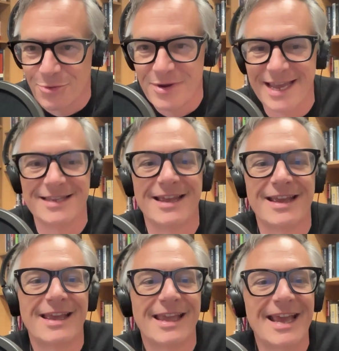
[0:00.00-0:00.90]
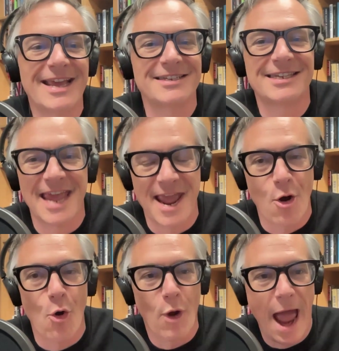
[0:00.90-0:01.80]
So it can
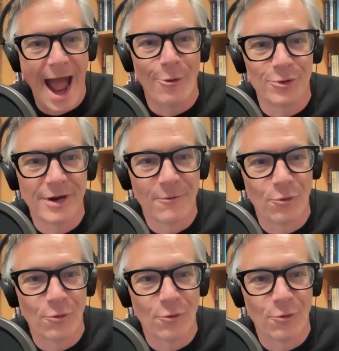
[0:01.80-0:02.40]
scale out